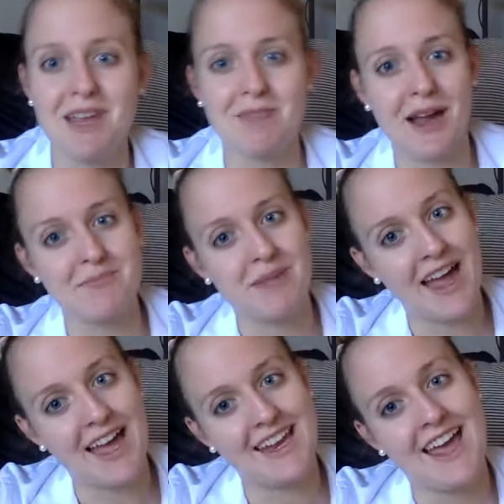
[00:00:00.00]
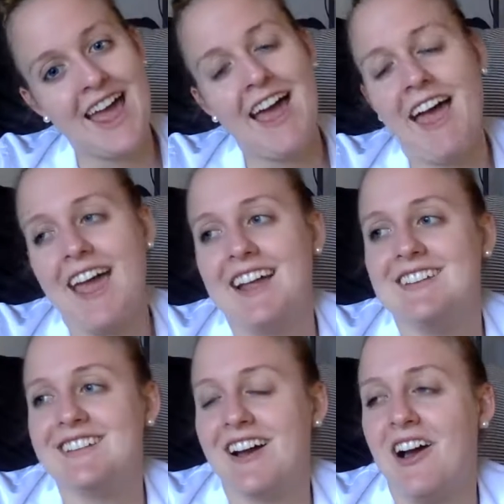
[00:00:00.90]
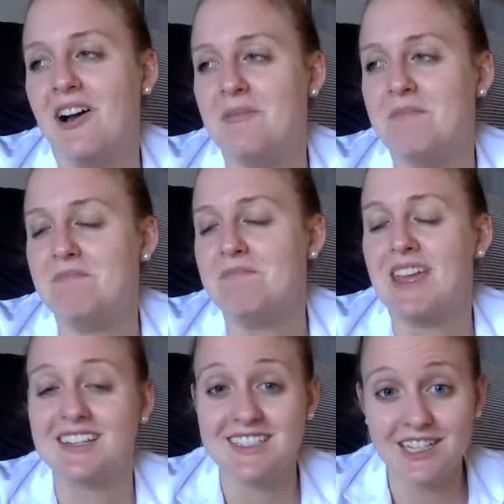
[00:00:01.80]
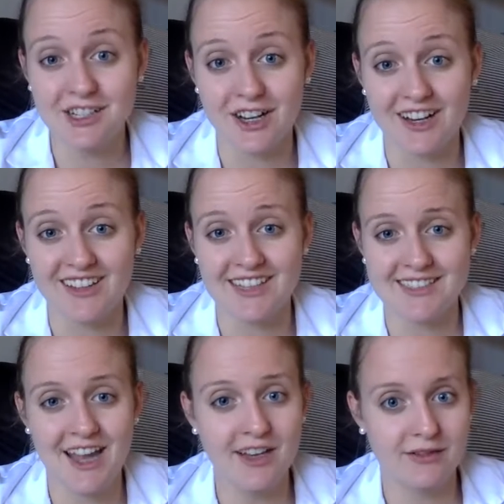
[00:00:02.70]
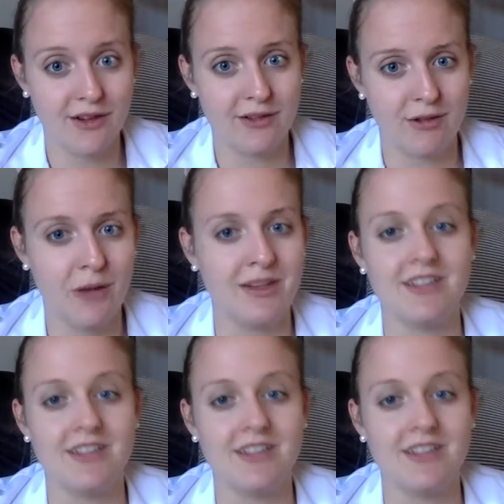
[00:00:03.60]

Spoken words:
my bed, and make dinner, that's kind of overwhelming.